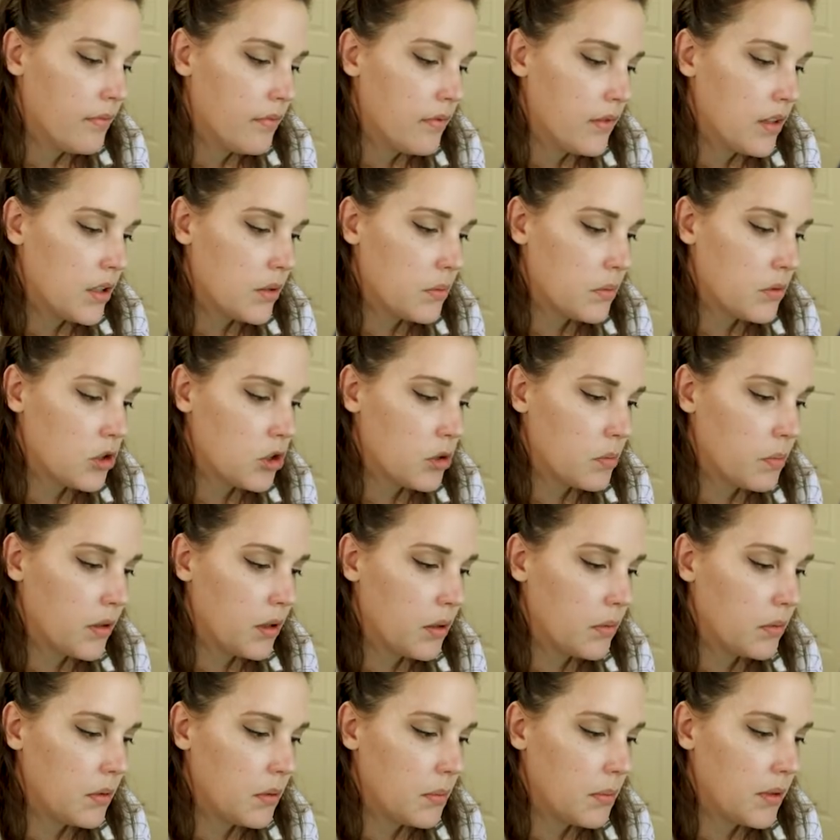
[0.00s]
This one should
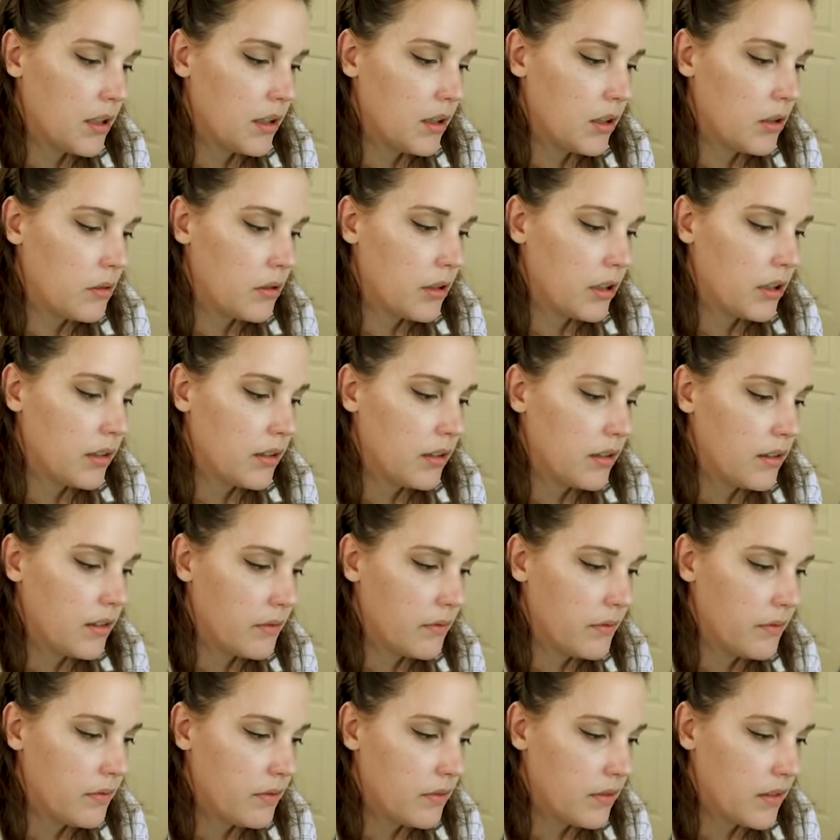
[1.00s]
probably be lower,
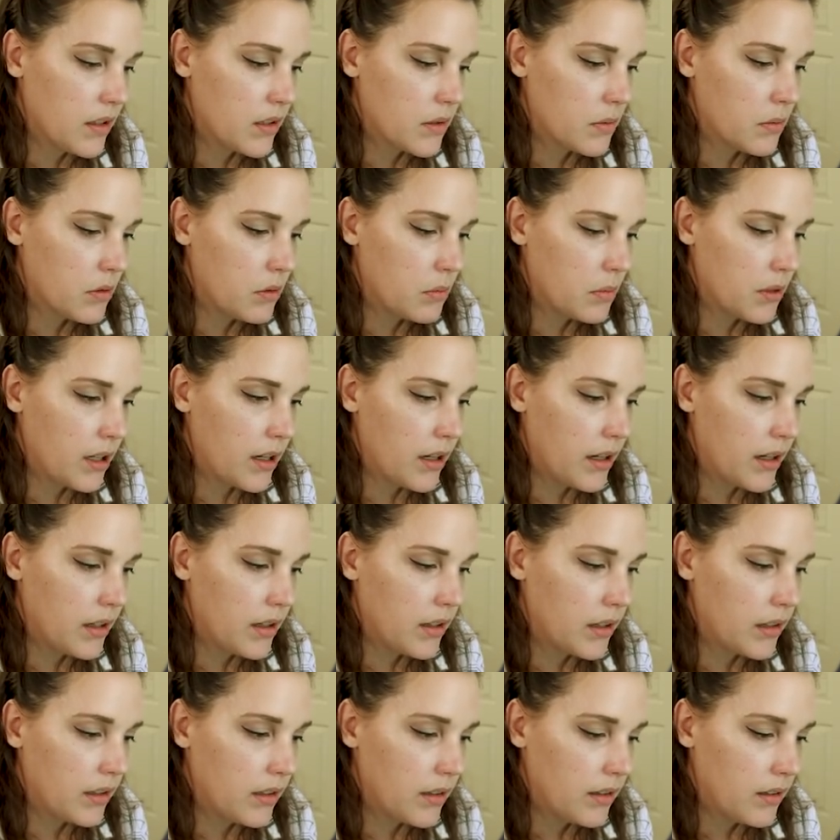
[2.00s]
and this one will be
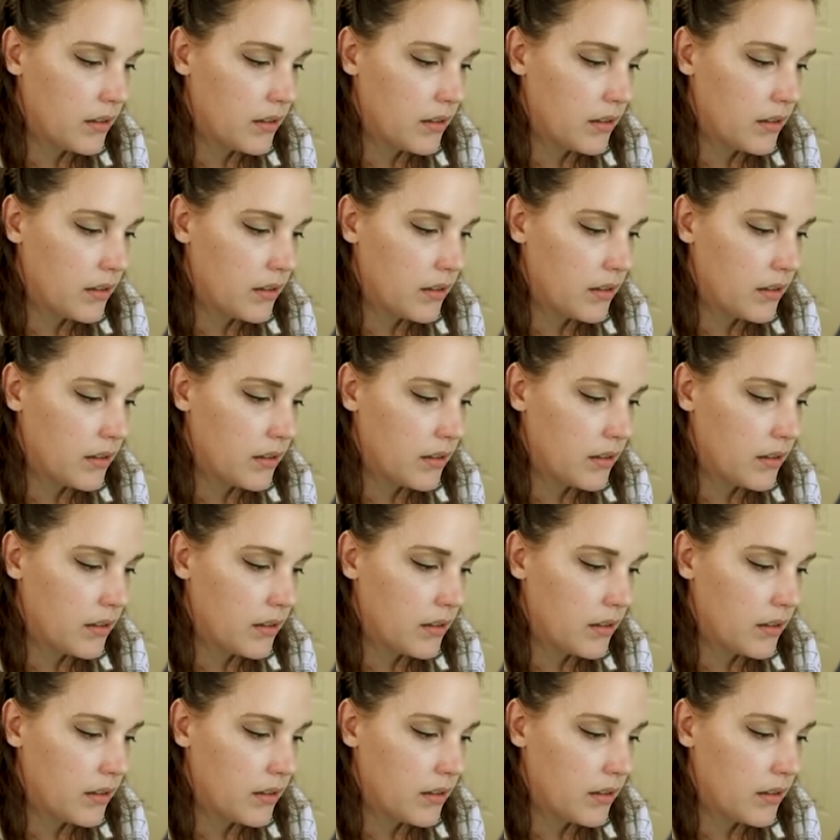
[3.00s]
higher.